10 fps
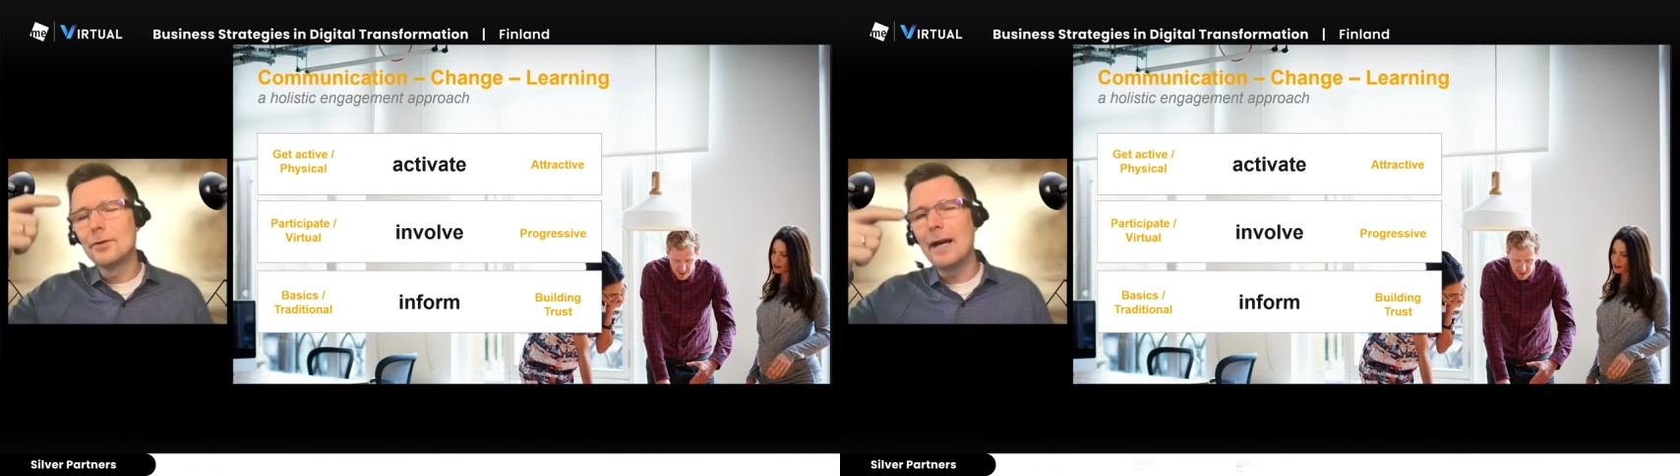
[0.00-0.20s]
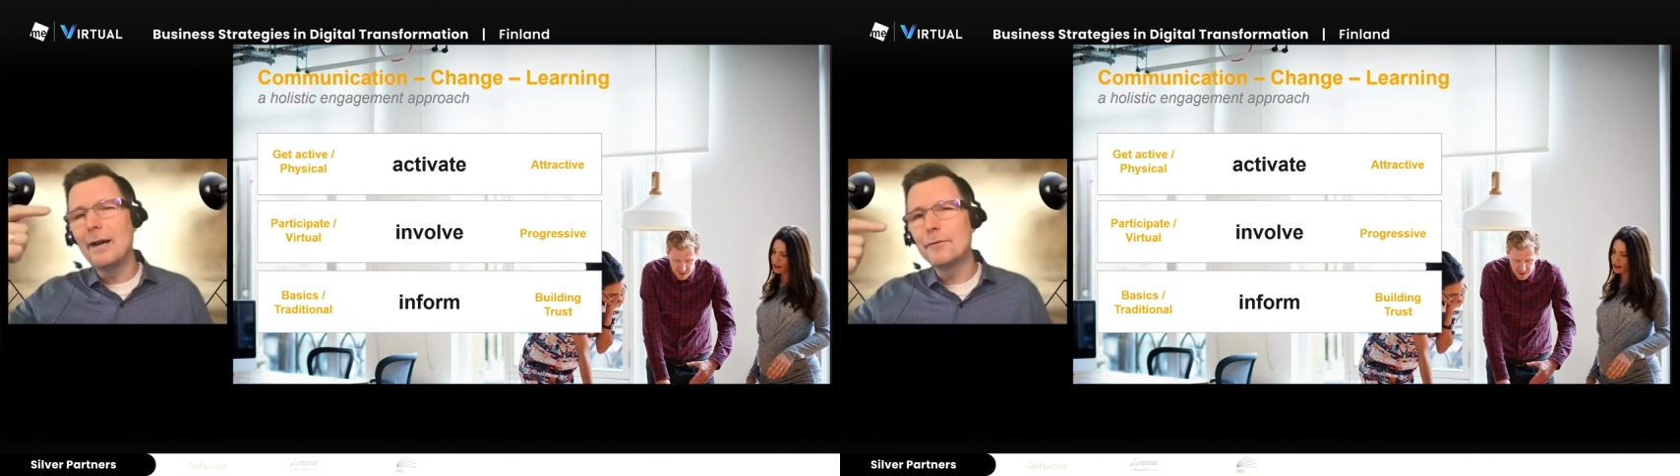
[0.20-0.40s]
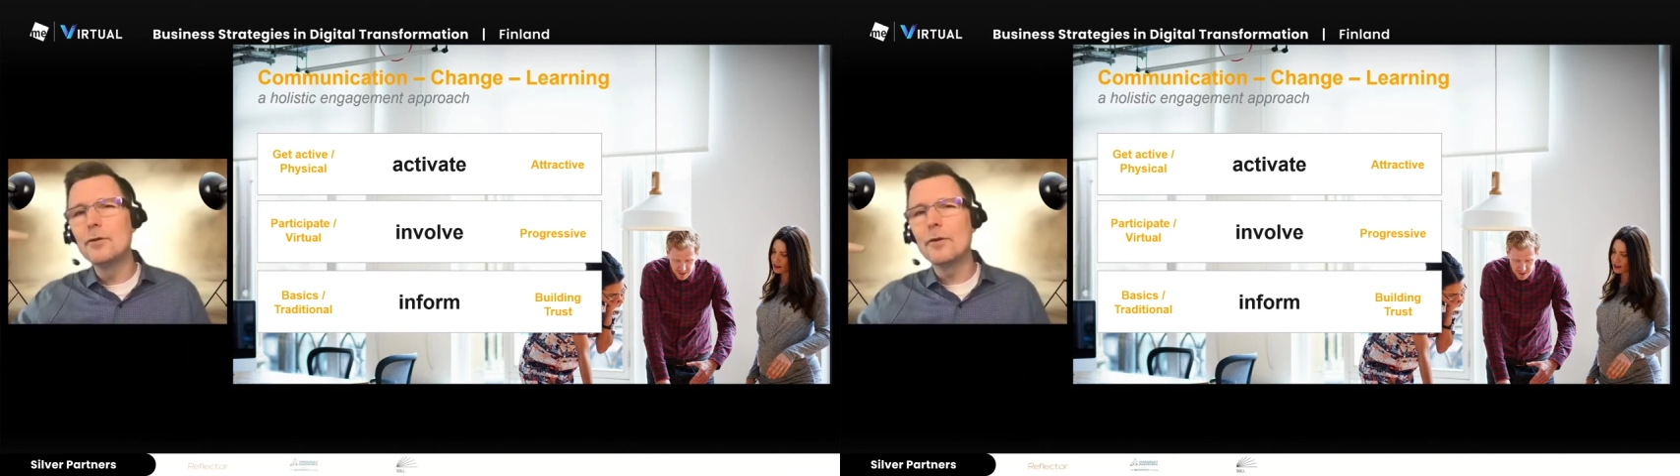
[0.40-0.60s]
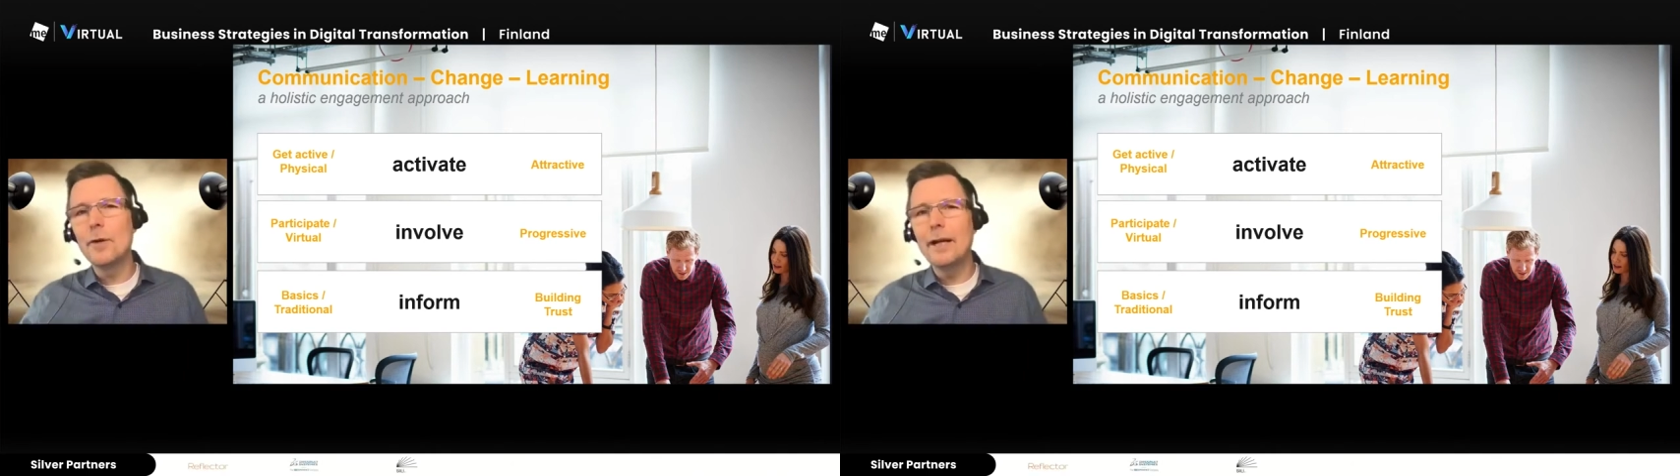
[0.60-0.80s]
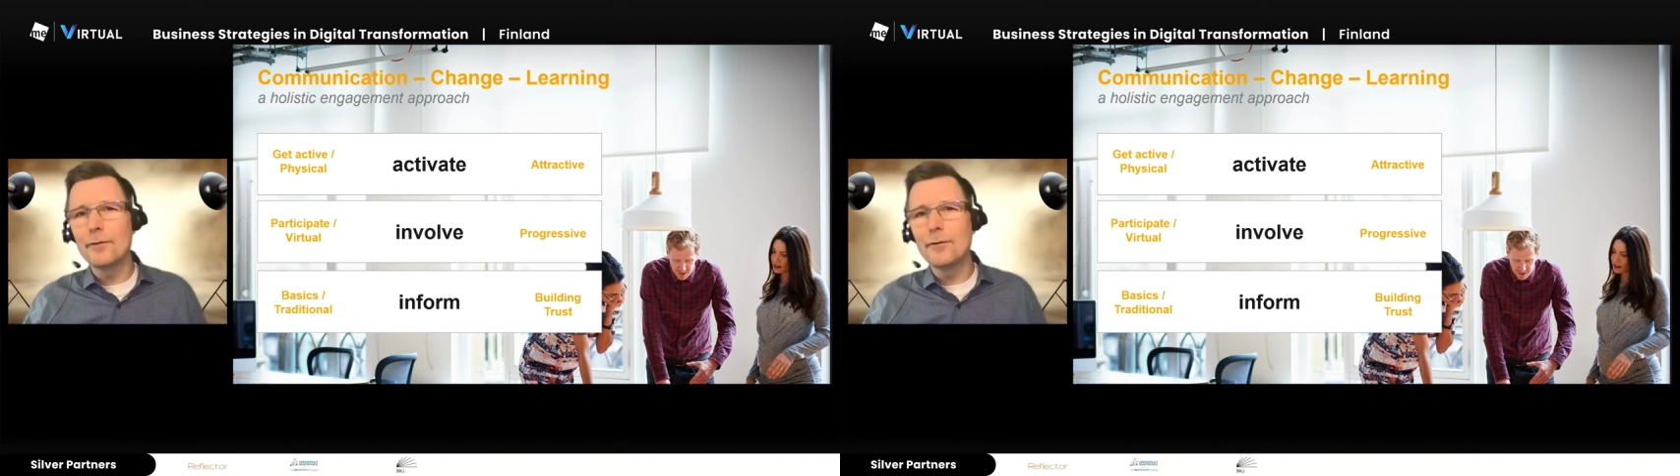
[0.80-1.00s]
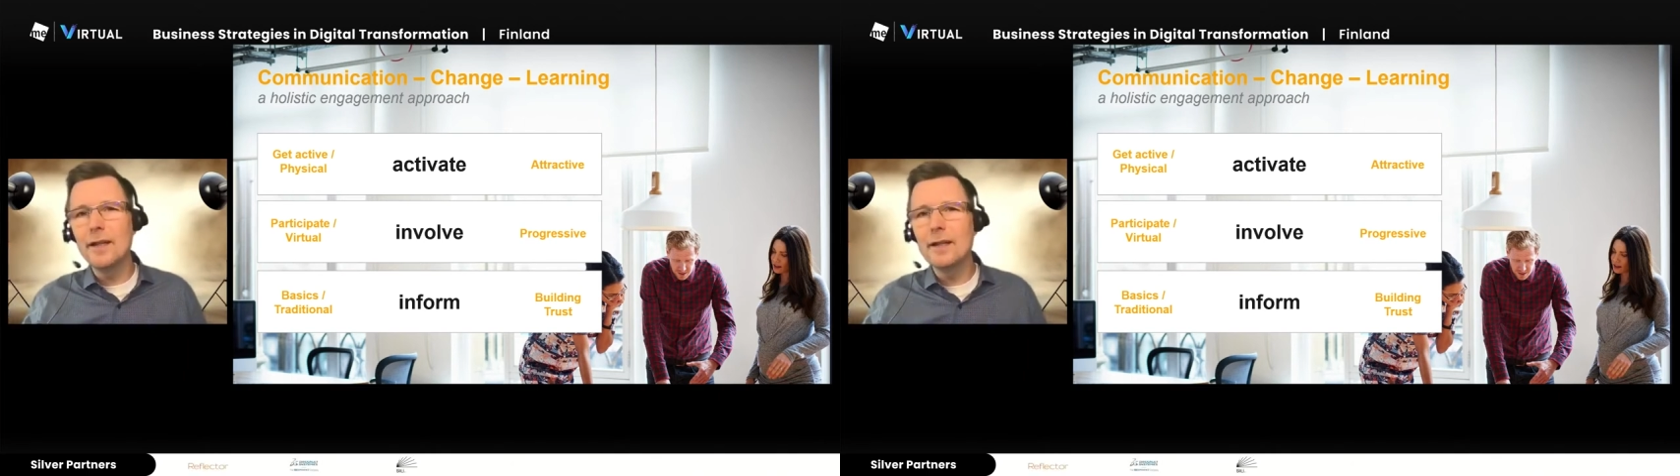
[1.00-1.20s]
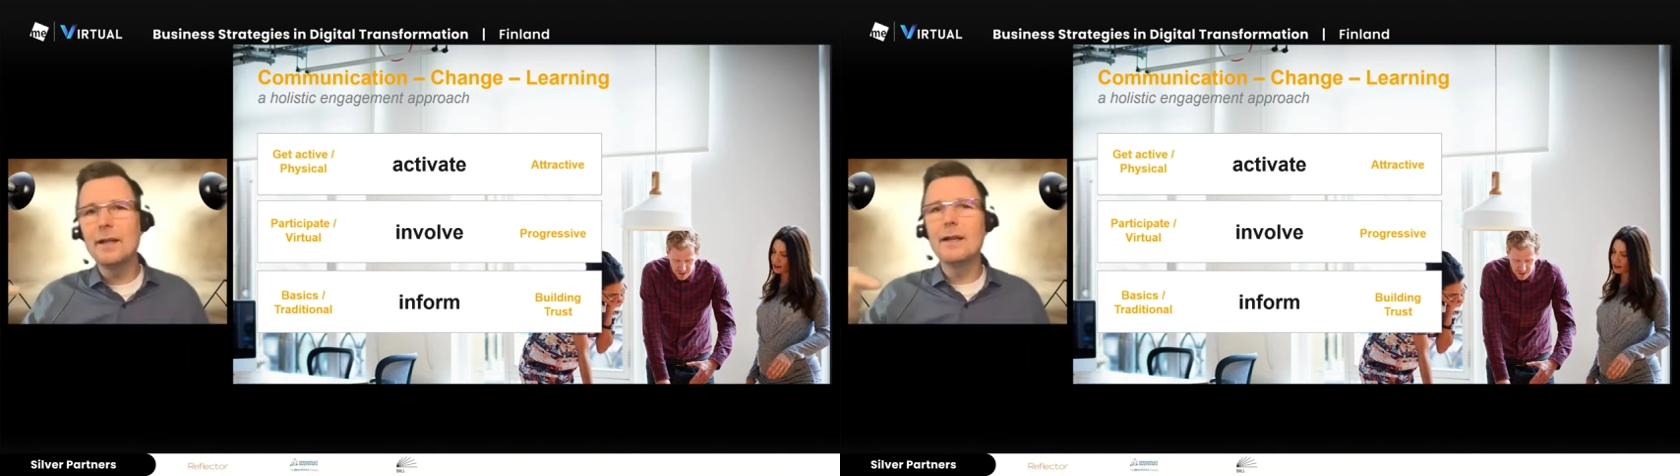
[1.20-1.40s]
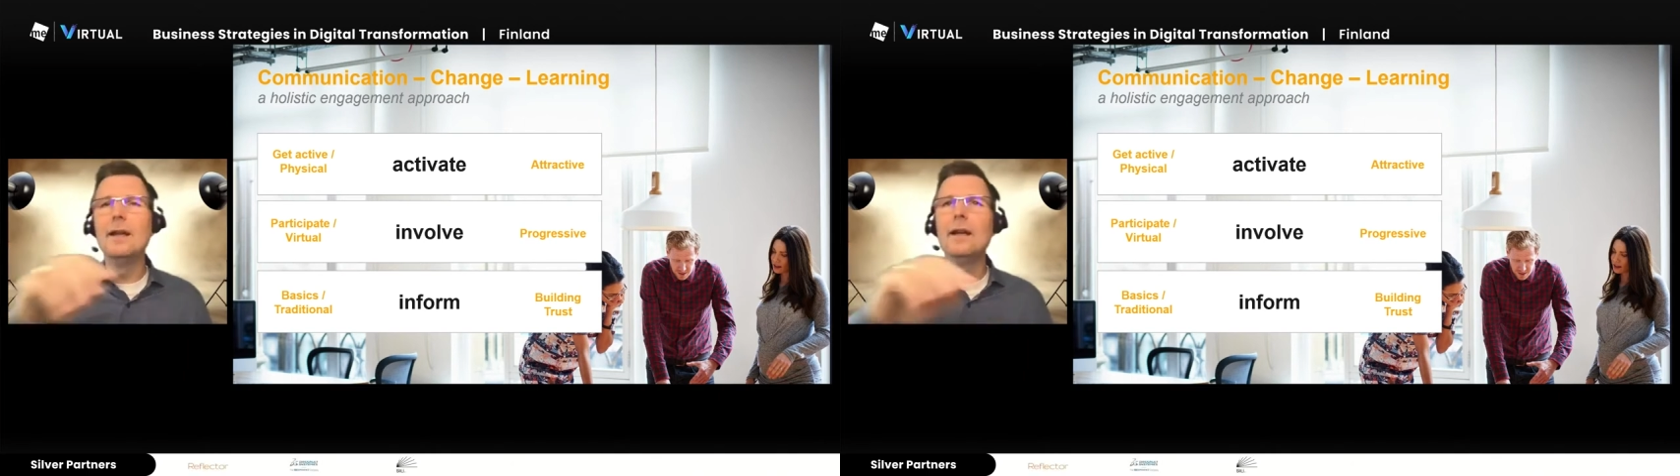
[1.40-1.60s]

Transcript: have your way of thinking,